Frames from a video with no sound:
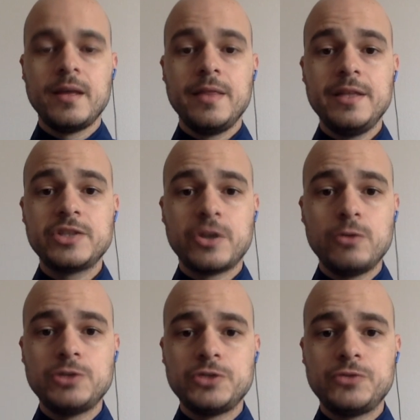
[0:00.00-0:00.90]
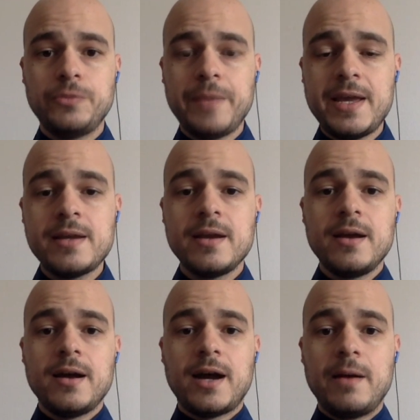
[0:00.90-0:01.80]
These coaches, for me,
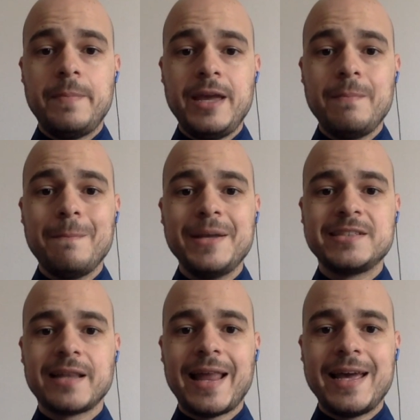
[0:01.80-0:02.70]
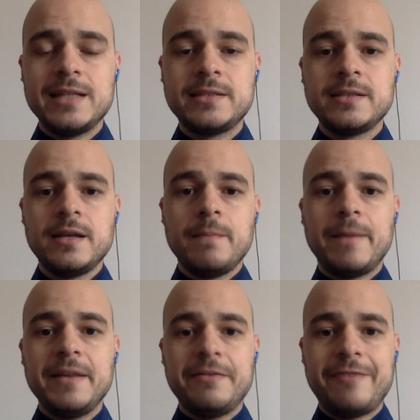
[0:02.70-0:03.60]
are being misled
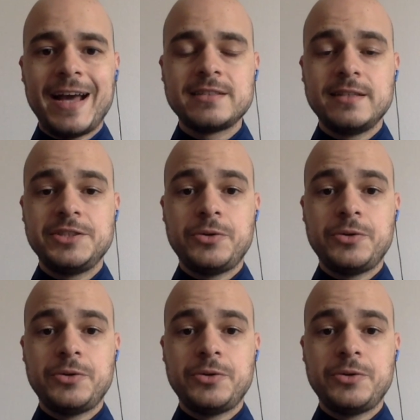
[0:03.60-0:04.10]
by the fact that you